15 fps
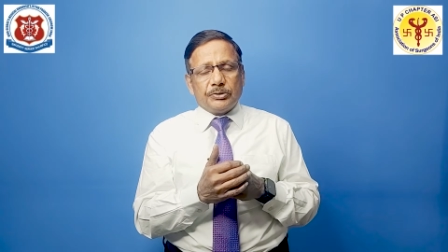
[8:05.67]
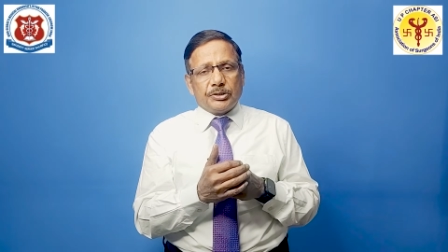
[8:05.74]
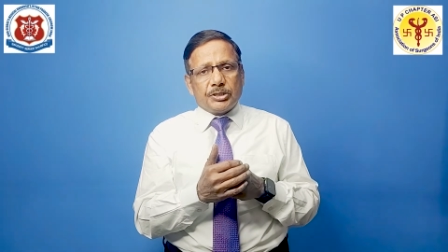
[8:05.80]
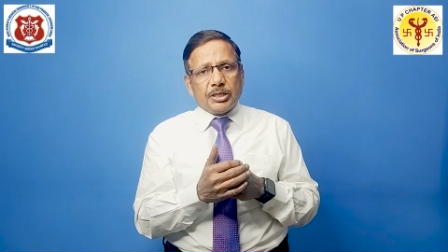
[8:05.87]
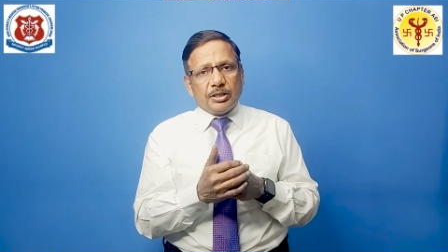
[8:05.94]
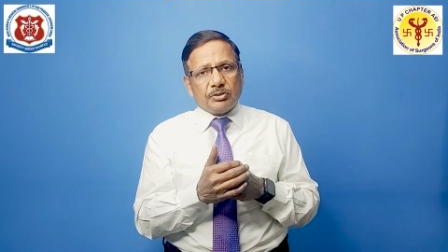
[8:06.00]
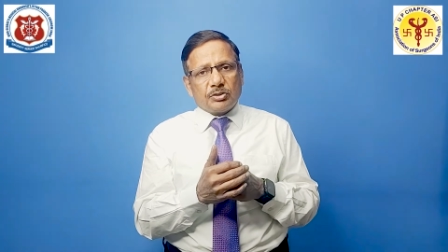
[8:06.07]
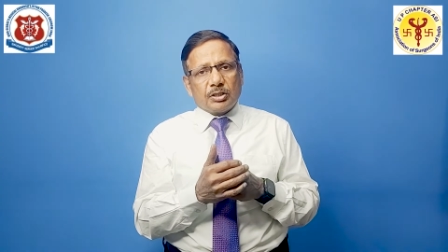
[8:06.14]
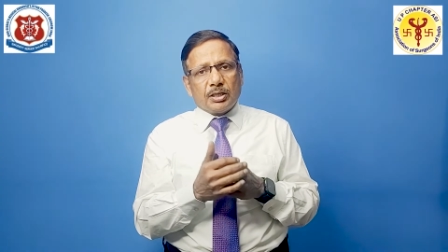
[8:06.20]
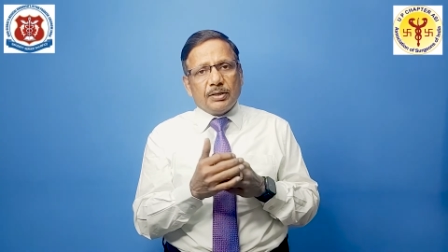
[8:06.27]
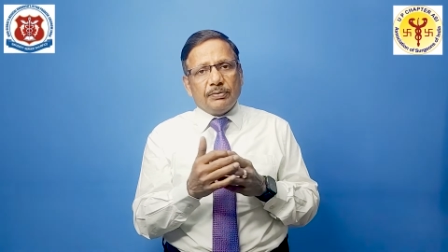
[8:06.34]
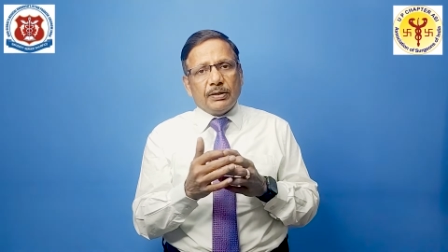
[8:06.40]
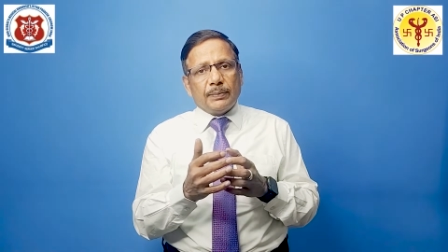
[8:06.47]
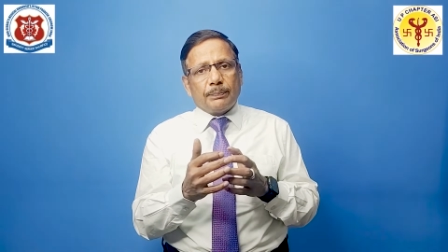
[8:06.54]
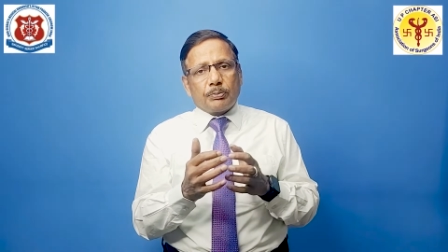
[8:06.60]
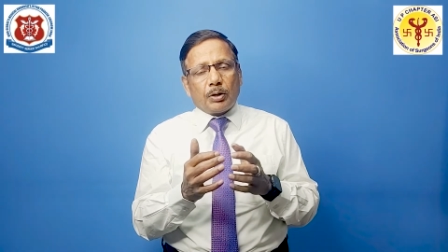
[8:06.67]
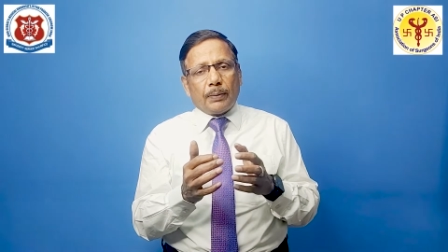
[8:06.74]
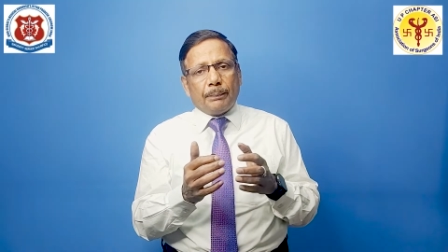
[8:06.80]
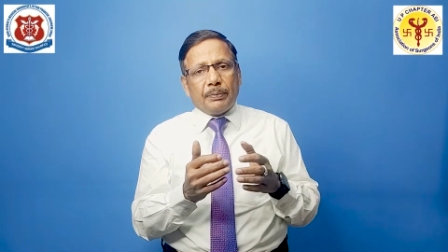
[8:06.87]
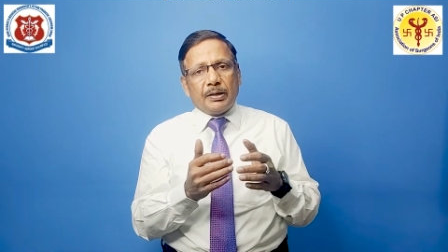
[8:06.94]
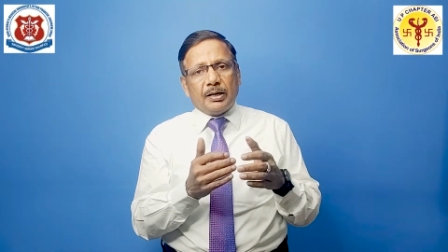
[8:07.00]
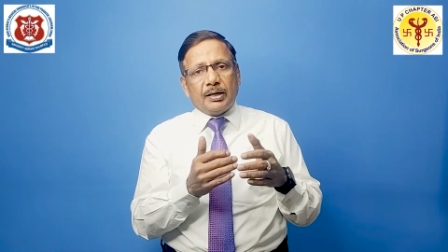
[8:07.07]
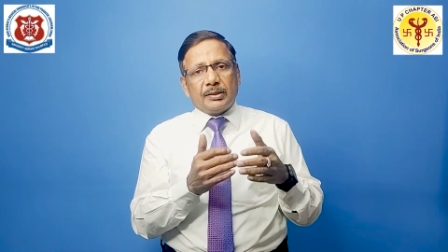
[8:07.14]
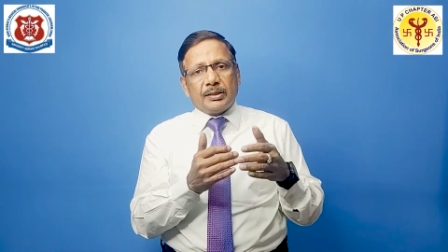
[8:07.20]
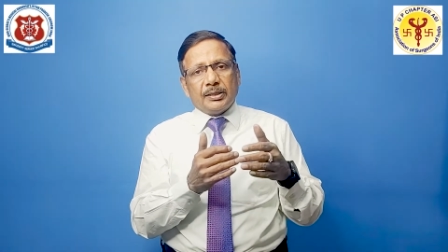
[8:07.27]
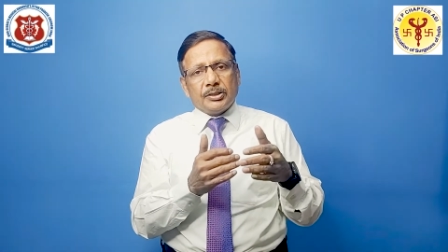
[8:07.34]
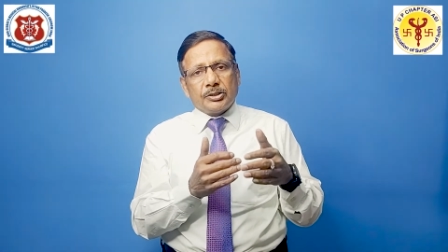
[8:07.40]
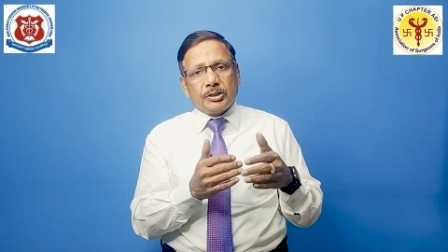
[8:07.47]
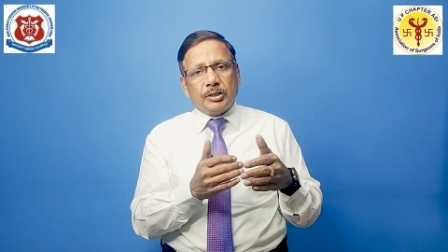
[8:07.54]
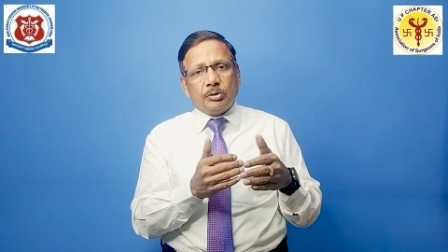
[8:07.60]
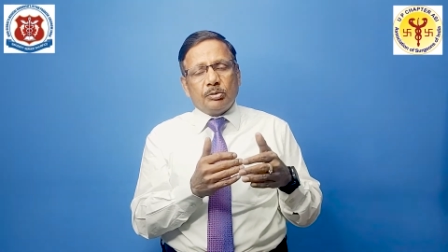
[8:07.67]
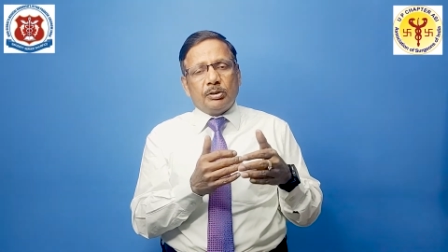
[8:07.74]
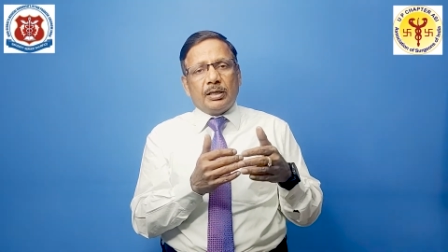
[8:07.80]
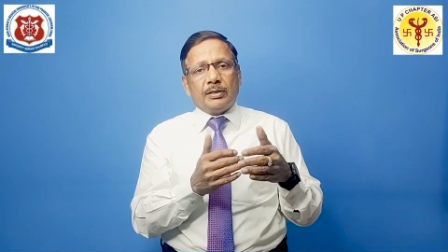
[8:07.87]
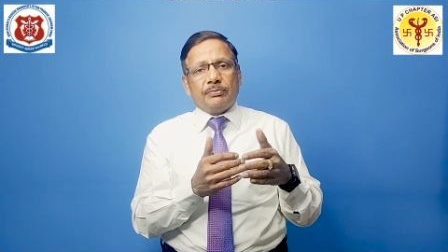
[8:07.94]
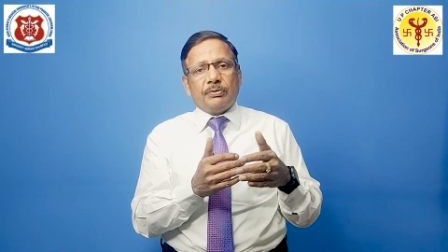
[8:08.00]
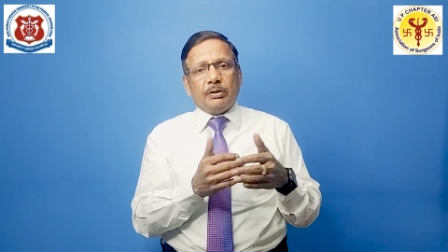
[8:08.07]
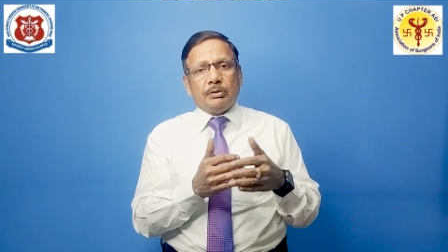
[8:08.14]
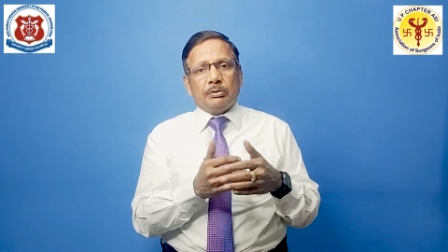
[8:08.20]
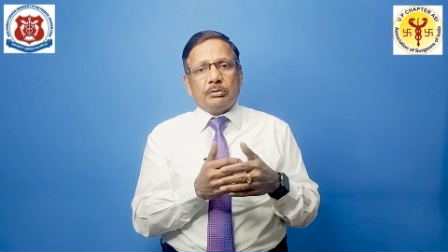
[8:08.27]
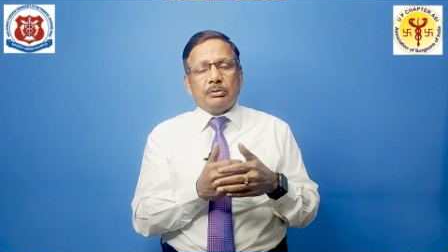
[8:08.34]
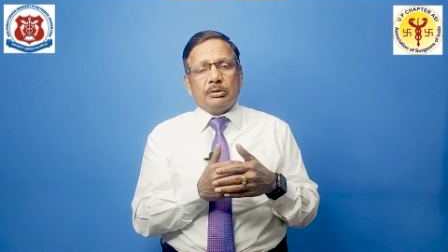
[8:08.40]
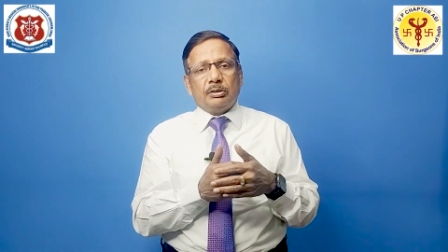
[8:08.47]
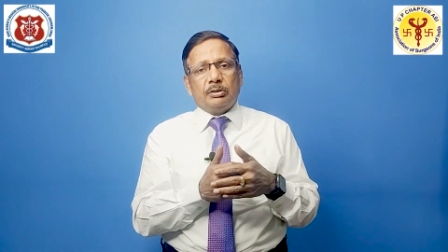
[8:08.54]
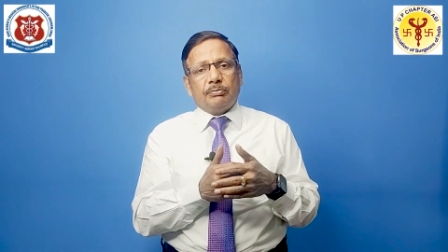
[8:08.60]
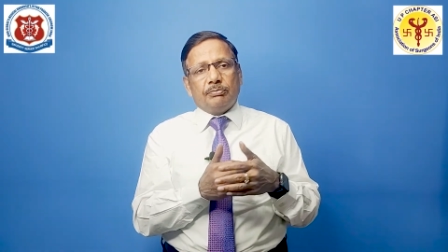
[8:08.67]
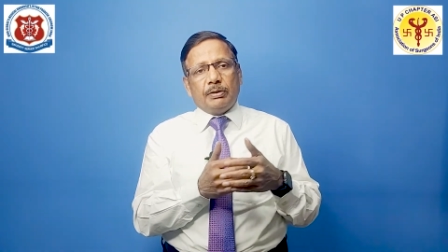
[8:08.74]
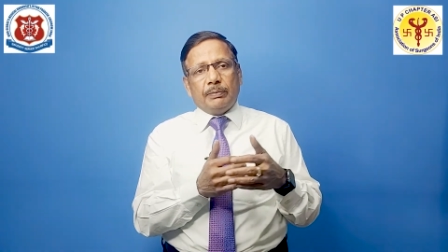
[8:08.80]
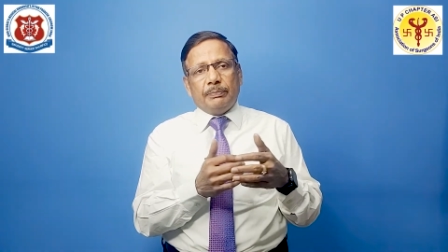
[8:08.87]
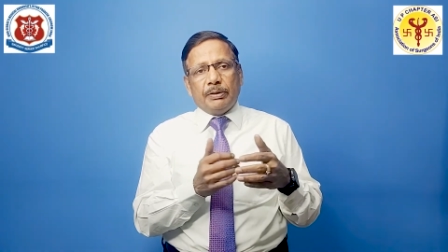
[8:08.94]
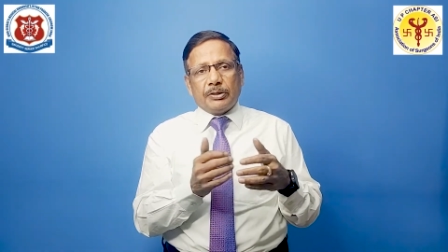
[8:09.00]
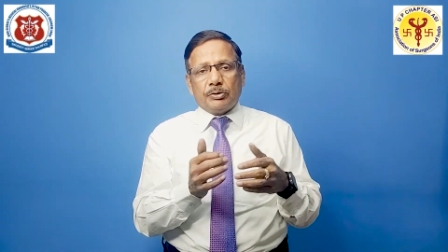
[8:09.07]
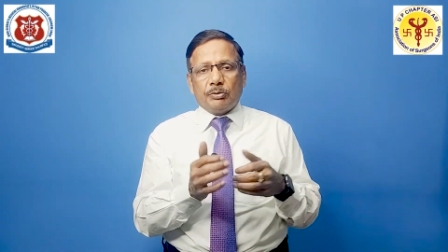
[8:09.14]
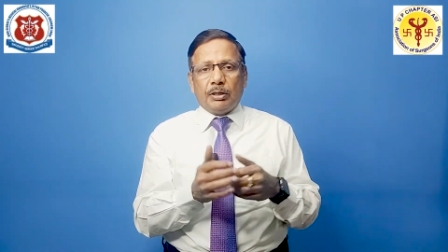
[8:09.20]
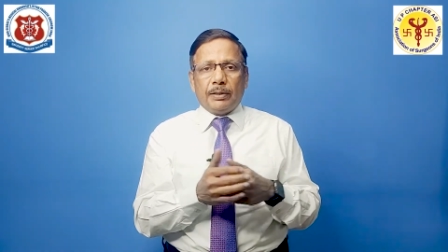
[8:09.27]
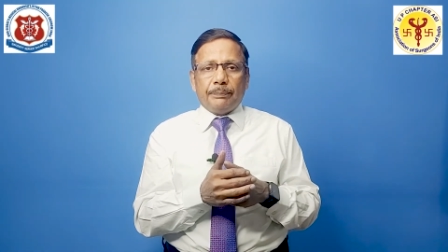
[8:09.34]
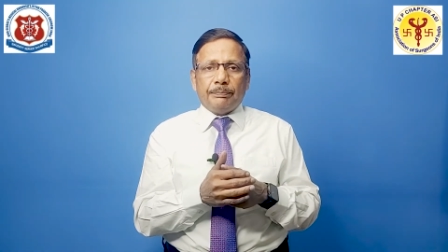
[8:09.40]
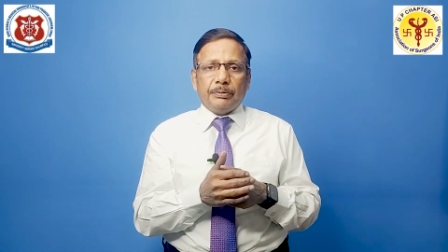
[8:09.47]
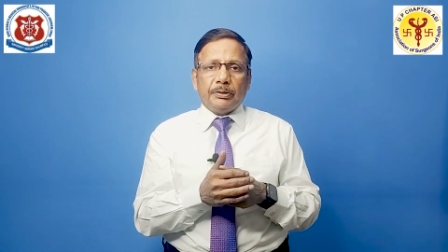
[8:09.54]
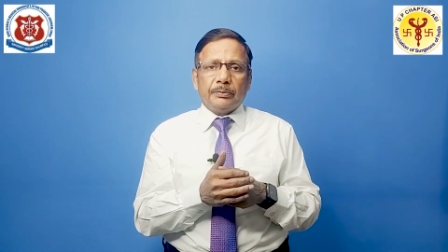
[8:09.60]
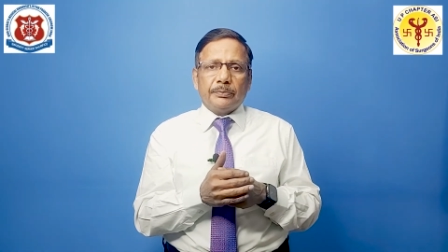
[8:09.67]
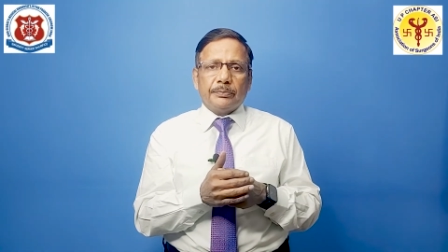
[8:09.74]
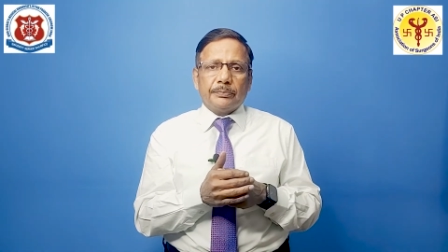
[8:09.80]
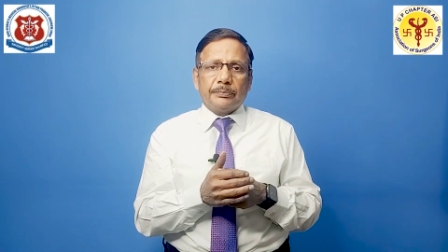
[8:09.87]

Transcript: Just giving proper attention to that fellow will make you happy.